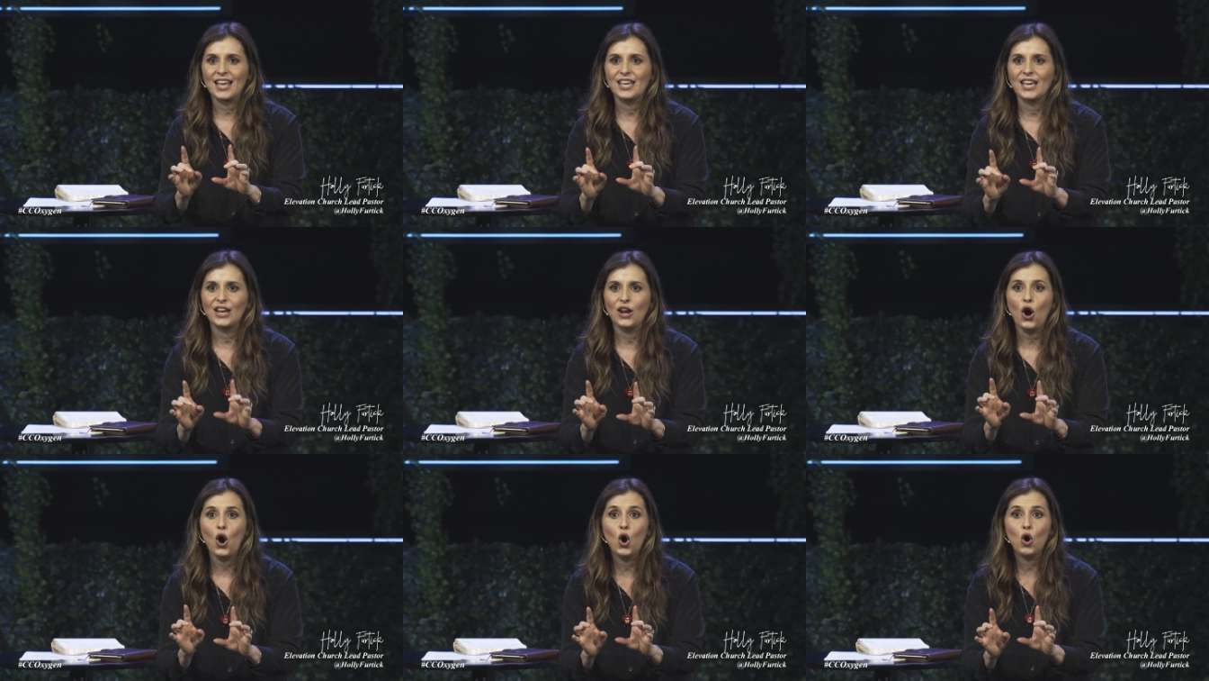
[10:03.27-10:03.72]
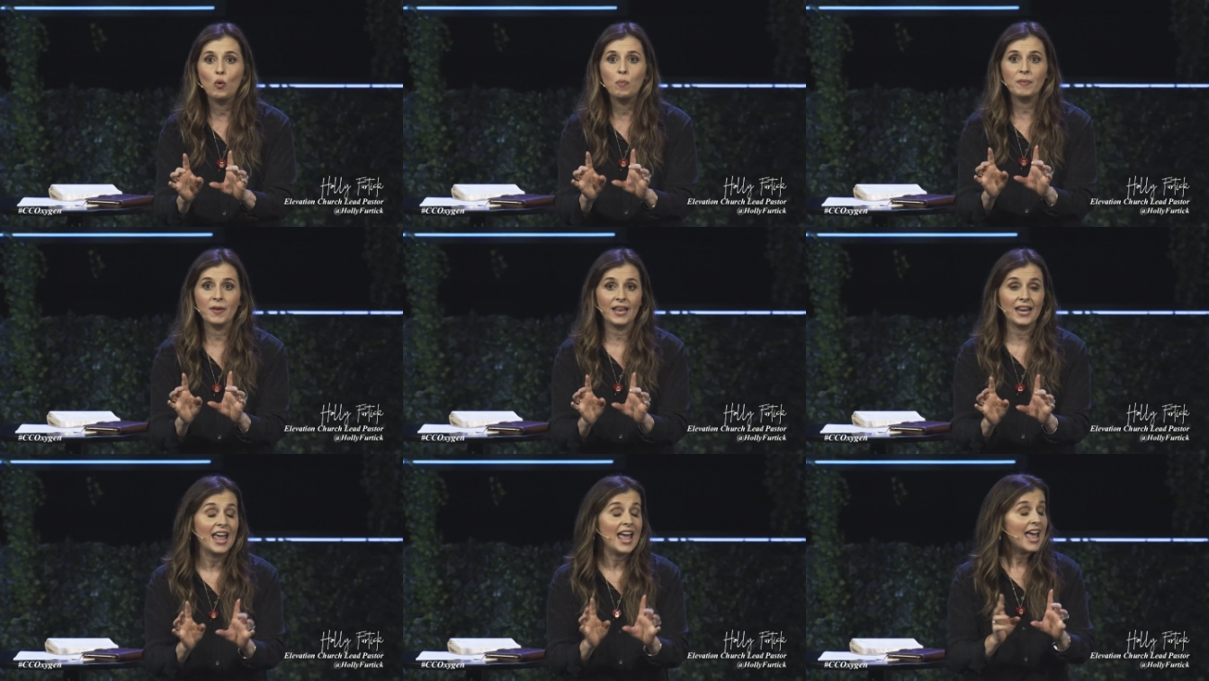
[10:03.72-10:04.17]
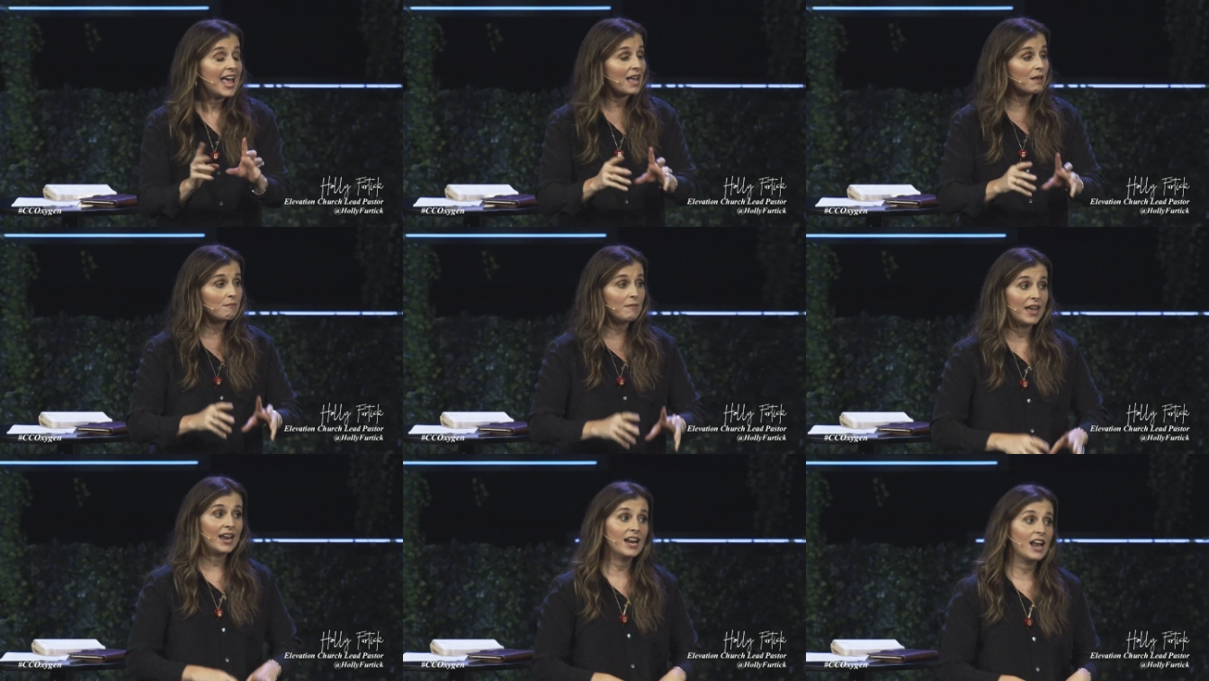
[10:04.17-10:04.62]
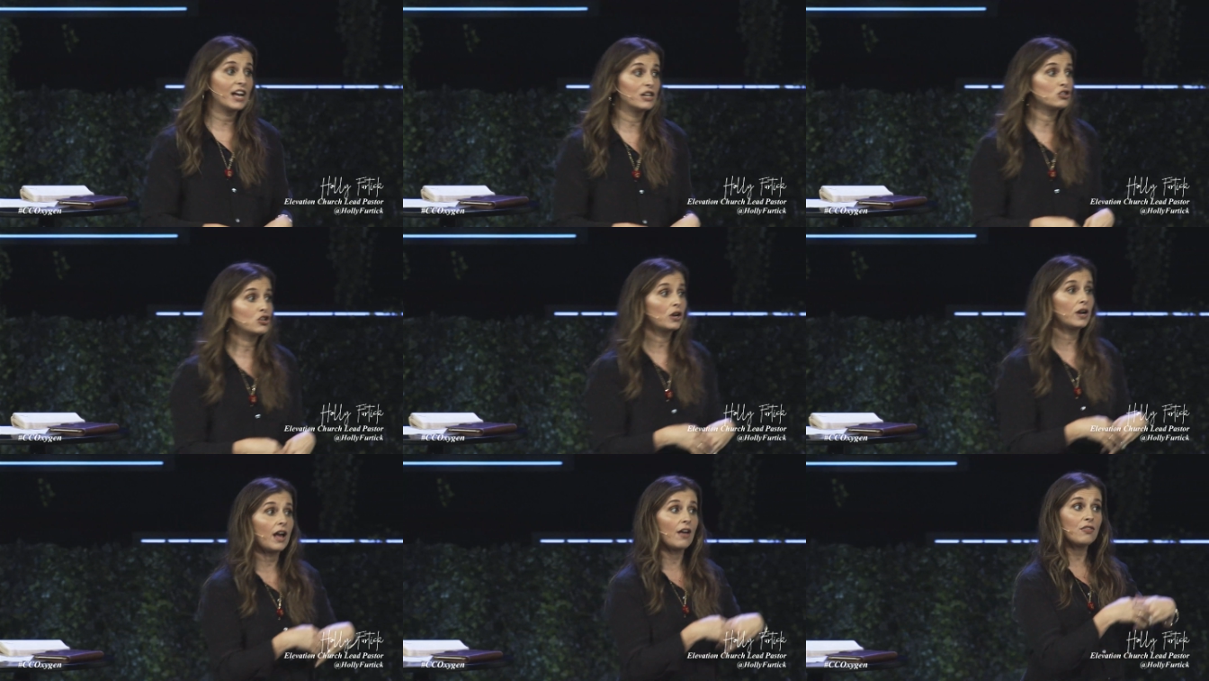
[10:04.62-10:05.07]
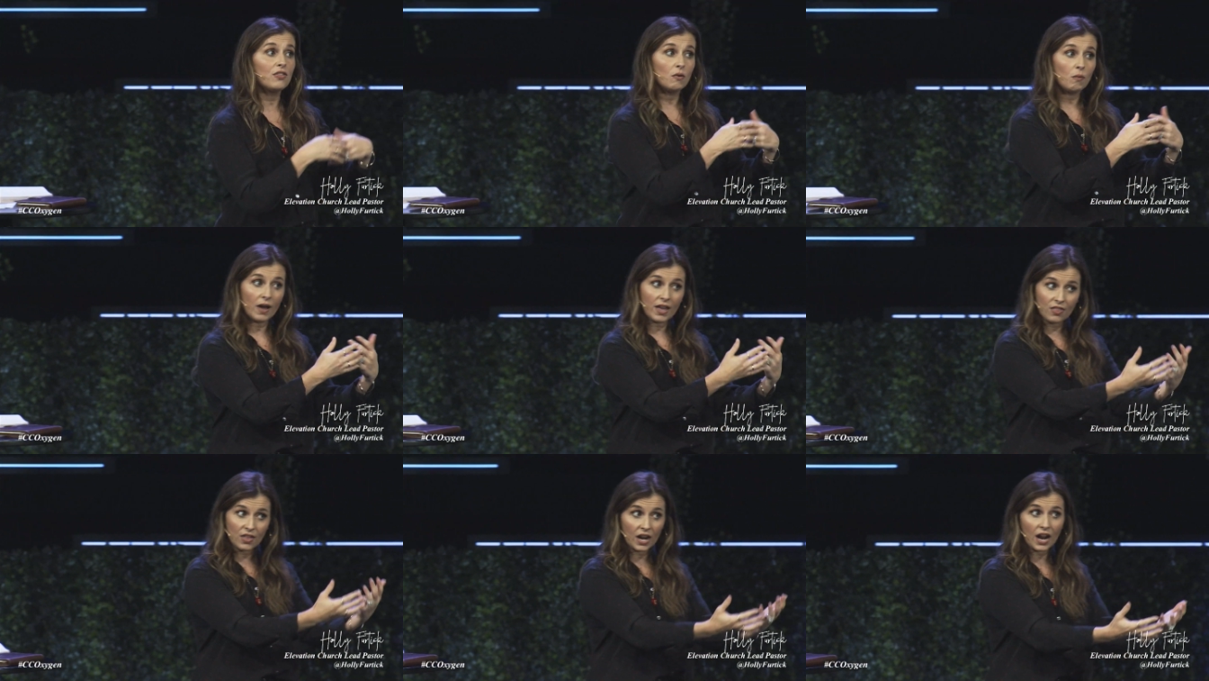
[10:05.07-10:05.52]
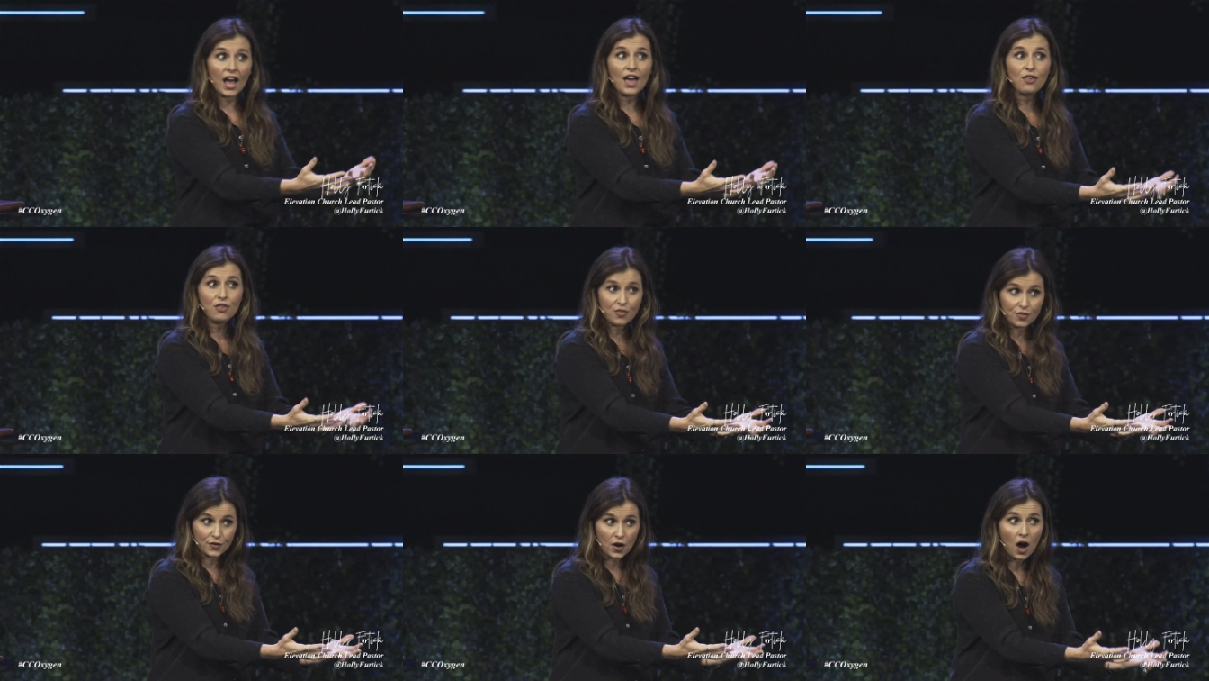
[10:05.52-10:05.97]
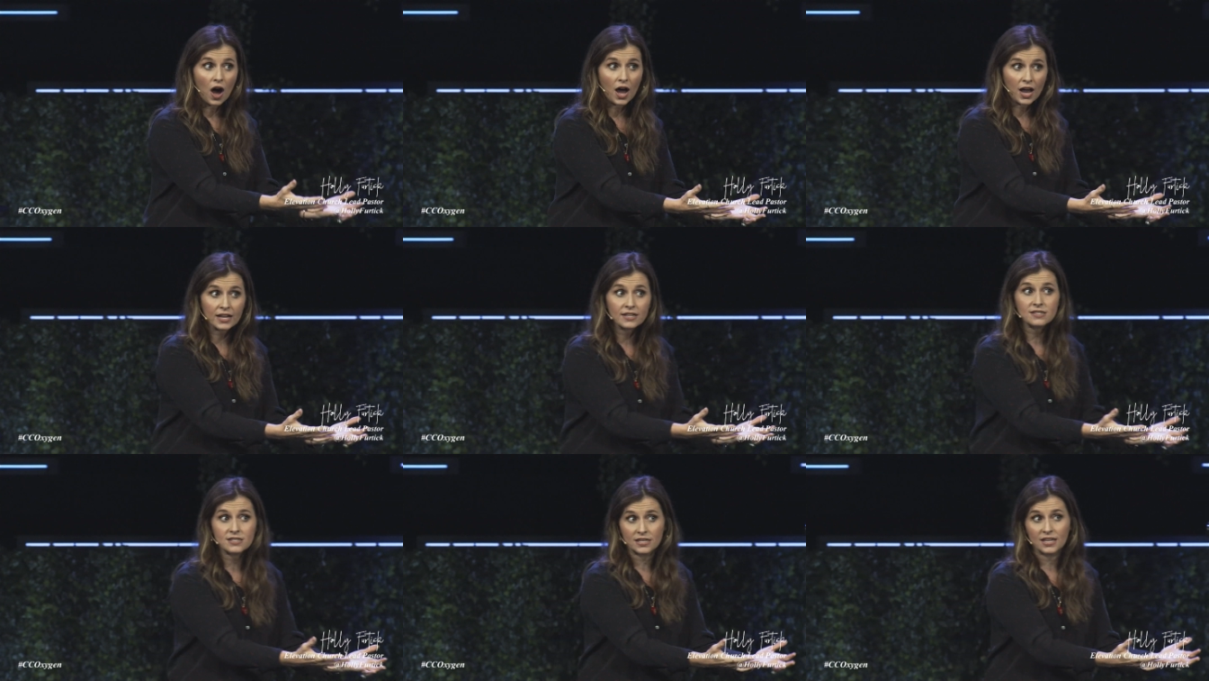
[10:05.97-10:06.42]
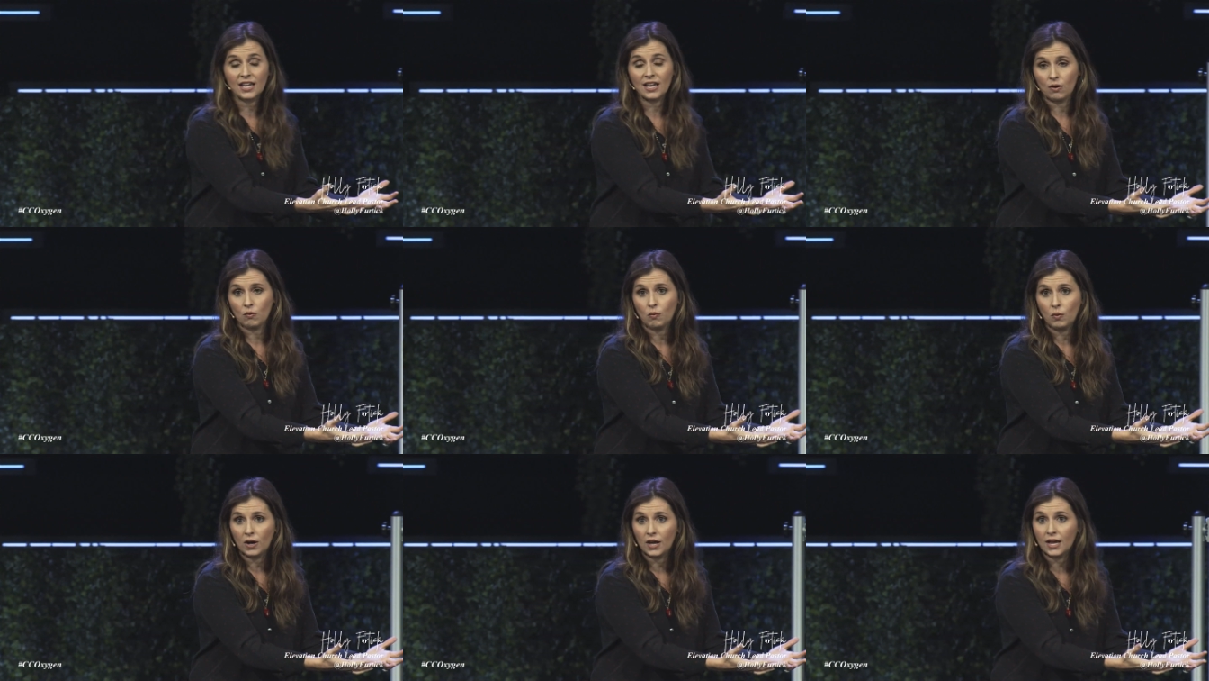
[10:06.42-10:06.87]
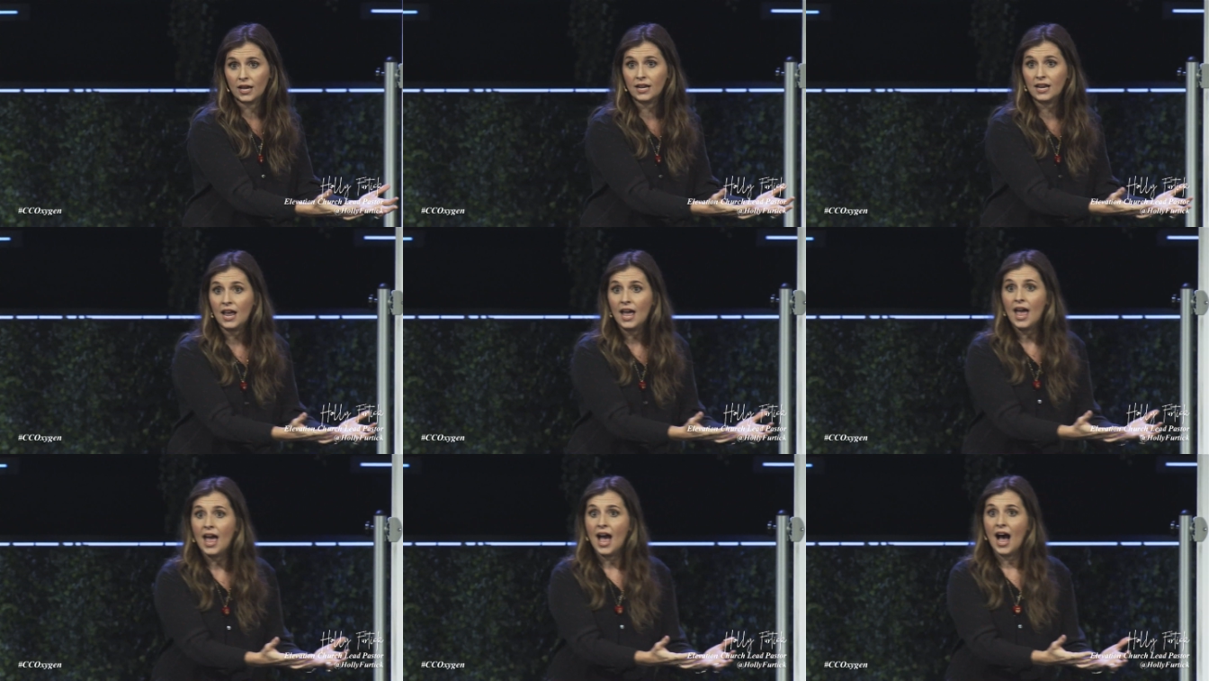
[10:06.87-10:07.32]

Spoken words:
can hope in. It may not turn out the way that I thought it would.